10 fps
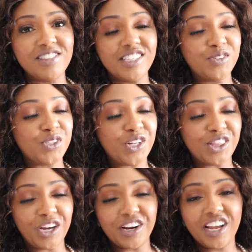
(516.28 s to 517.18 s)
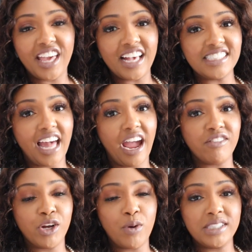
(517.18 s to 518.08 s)
this was the third guest that had
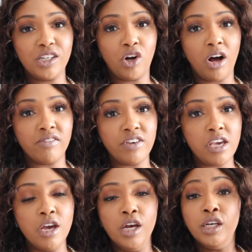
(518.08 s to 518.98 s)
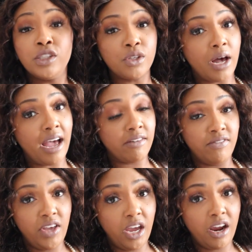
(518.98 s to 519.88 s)
requested coffee. So I
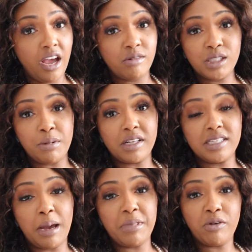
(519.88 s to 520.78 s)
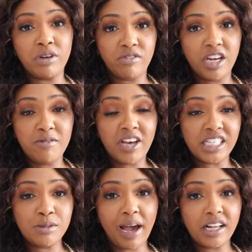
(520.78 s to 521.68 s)
figured it was about time that we
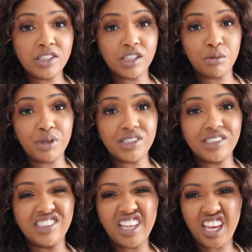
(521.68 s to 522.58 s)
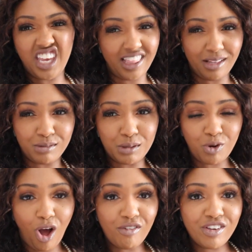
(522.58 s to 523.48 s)
reinvest back into the business and get them
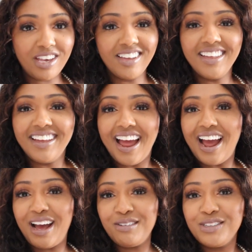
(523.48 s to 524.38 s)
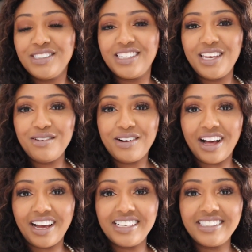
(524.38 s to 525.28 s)
some coffee. I will see you
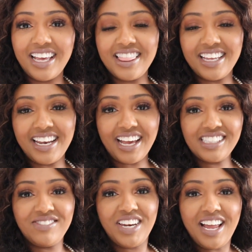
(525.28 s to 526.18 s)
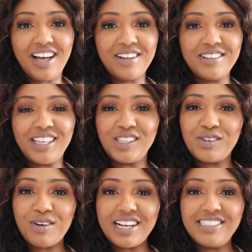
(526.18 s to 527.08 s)
guys in the next video. Thanks
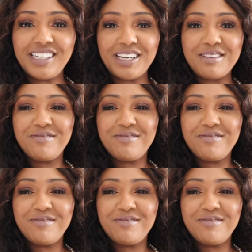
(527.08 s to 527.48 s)
for watching.